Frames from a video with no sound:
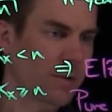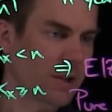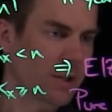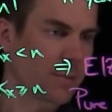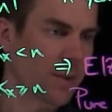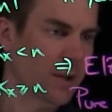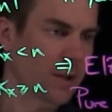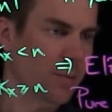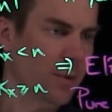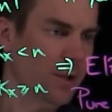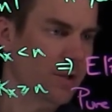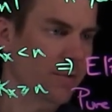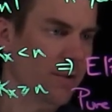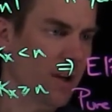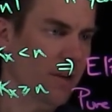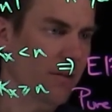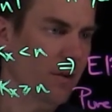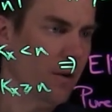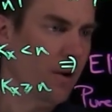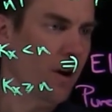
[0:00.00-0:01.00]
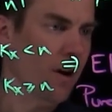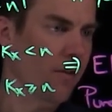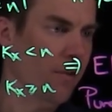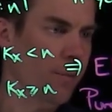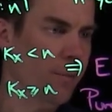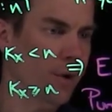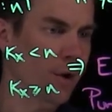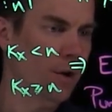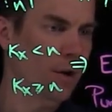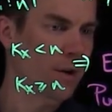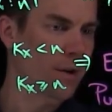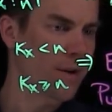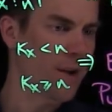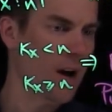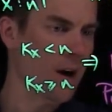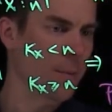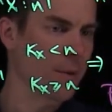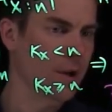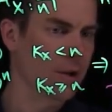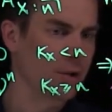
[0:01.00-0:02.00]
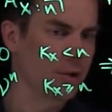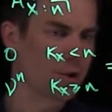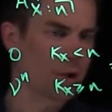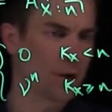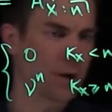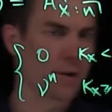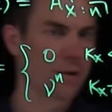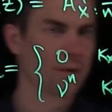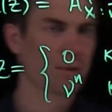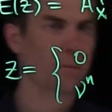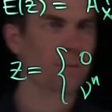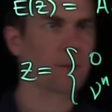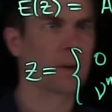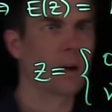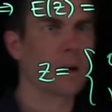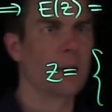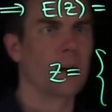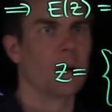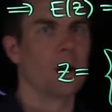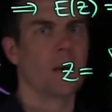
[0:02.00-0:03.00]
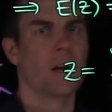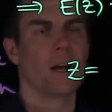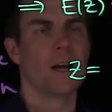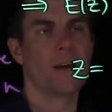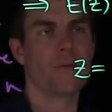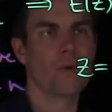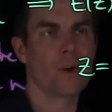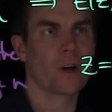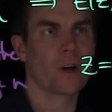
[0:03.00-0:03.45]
expected present value of a, of a, pure endowment insurance. If we